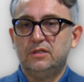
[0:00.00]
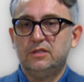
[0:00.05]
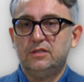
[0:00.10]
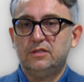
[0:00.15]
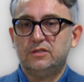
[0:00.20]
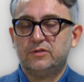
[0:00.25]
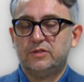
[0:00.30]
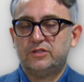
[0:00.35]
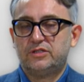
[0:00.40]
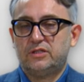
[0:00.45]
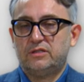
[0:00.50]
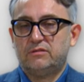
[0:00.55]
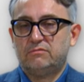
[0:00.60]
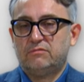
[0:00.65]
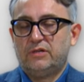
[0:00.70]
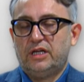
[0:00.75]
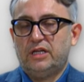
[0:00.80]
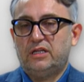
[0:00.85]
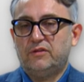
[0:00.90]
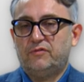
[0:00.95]
So it's an
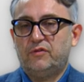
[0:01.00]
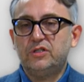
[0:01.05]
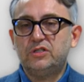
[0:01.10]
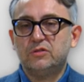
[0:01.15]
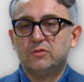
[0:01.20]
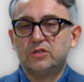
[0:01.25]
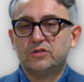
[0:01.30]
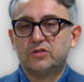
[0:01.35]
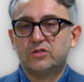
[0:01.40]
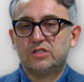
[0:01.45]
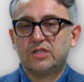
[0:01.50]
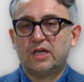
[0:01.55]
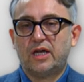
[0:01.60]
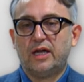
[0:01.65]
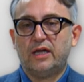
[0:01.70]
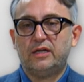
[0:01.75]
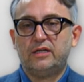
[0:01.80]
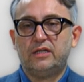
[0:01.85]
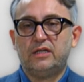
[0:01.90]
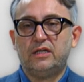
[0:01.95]
individual
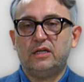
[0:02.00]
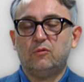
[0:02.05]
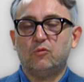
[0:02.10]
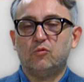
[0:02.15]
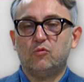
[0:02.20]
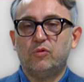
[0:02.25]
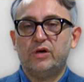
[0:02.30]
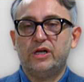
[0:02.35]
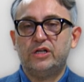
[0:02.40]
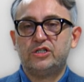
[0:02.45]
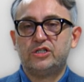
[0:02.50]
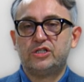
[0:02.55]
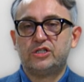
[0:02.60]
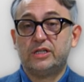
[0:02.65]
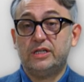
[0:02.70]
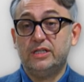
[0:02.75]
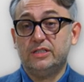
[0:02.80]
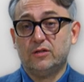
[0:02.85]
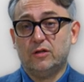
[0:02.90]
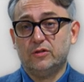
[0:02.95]
society, which
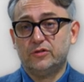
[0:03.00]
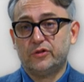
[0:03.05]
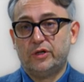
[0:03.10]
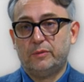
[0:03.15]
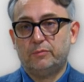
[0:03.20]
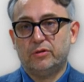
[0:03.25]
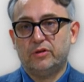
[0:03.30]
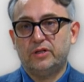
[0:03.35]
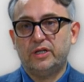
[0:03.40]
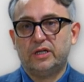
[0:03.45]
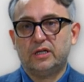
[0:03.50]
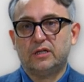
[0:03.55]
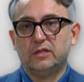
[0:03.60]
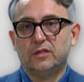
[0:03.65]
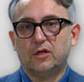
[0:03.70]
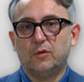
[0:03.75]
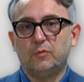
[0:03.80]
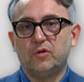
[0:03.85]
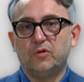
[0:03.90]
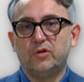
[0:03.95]
is also a political
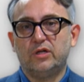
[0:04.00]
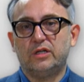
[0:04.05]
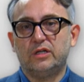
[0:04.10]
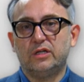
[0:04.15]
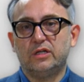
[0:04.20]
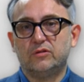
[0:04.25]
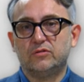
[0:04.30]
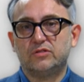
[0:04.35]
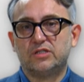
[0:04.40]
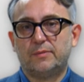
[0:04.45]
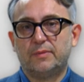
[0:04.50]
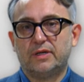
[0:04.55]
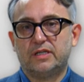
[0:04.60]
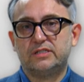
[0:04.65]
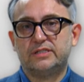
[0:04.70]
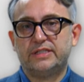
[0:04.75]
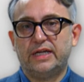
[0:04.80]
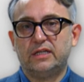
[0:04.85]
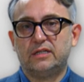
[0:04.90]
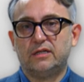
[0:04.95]
community to some
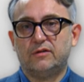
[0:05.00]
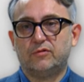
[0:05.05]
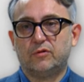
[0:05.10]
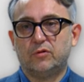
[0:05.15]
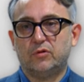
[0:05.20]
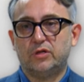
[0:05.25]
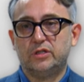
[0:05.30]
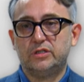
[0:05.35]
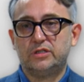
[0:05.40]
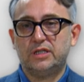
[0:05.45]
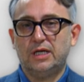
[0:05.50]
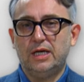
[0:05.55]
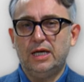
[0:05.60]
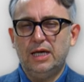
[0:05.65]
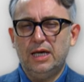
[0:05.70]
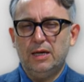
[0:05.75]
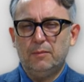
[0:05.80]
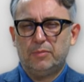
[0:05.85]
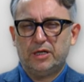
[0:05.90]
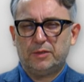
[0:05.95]
extent, of course,
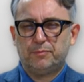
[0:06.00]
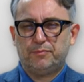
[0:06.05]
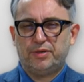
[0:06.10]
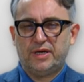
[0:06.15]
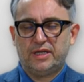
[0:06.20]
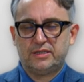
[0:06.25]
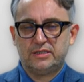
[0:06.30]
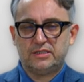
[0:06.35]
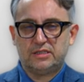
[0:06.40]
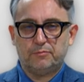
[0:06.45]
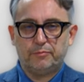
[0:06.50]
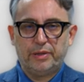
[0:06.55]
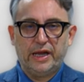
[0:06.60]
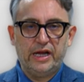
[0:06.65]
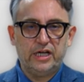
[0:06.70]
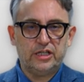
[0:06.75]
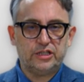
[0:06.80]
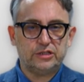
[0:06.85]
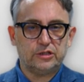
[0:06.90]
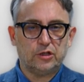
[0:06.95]
but
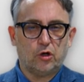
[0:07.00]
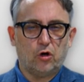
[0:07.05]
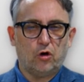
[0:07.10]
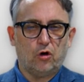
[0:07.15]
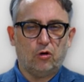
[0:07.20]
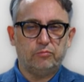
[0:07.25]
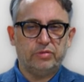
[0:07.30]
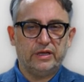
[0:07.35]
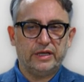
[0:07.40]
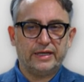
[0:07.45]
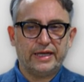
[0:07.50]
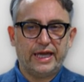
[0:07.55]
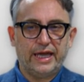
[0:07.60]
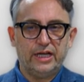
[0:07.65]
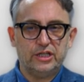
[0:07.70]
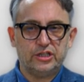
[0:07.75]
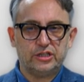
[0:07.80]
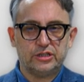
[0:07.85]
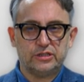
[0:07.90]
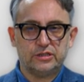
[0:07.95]
participation or
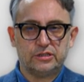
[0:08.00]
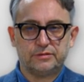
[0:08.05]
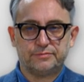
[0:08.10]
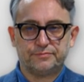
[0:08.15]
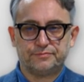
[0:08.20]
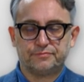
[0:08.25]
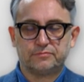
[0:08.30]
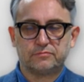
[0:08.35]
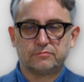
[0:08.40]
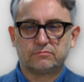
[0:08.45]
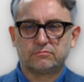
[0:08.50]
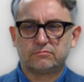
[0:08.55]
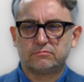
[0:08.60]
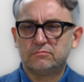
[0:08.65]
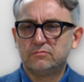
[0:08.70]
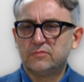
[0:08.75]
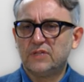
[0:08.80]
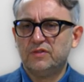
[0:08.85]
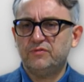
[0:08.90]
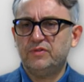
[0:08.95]
obligations
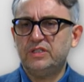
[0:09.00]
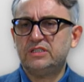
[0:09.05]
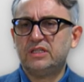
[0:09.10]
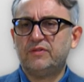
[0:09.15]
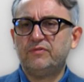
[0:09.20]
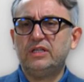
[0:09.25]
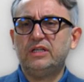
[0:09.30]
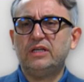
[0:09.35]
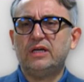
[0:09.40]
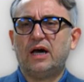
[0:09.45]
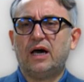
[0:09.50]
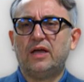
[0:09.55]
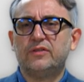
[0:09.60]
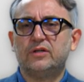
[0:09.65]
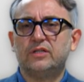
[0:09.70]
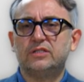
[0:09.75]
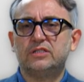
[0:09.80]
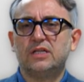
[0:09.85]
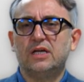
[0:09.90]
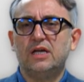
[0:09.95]
vis-à-vis -vis the
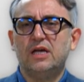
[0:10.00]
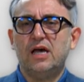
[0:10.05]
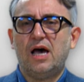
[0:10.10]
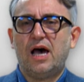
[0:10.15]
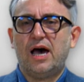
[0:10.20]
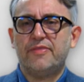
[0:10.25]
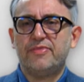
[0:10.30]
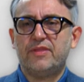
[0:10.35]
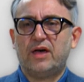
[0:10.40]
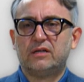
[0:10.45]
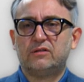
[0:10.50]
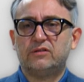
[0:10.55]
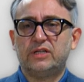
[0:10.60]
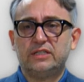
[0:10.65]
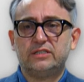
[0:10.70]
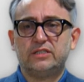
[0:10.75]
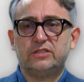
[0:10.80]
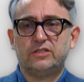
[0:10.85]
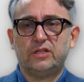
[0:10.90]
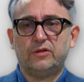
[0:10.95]
others are not
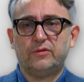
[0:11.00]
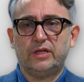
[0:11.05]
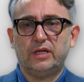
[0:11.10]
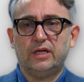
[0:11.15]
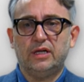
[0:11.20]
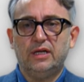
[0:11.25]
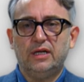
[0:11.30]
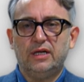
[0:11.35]
necessary.